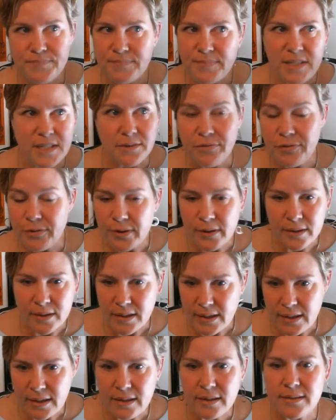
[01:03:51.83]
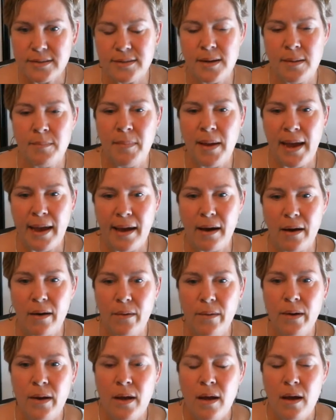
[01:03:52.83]
differently somehow
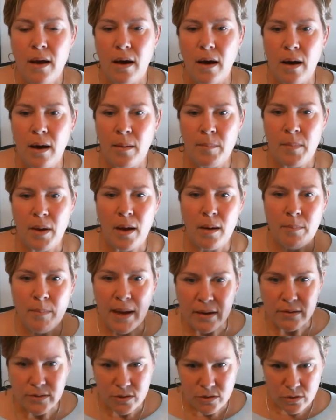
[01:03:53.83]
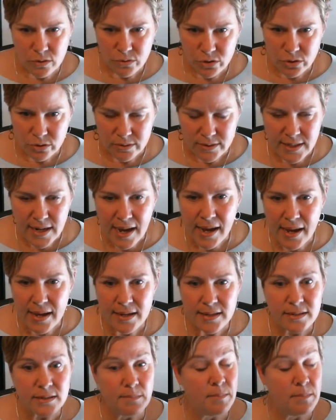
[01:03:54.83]
about social ties,